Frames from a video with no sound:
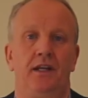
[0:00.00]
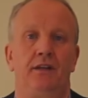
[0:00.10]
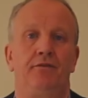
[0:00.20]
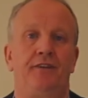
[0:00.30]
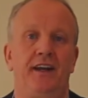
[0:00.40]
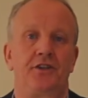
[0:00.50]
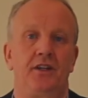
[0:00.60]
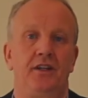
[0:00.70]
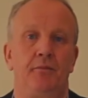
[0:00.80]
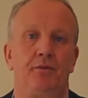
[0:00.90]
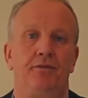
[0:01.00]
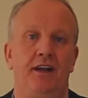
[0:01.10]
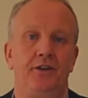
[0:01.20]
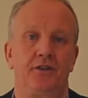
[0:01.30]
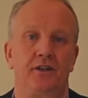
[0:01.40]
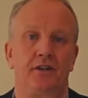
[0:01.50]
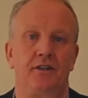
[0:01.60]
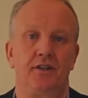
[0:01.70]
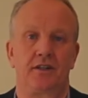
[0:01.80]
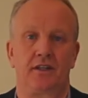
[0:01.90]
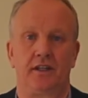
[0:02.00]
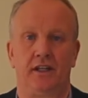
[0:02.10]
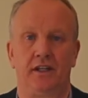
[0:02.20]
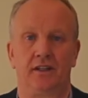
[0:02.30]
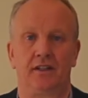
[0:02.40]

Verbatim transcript: infection prevention dot I E.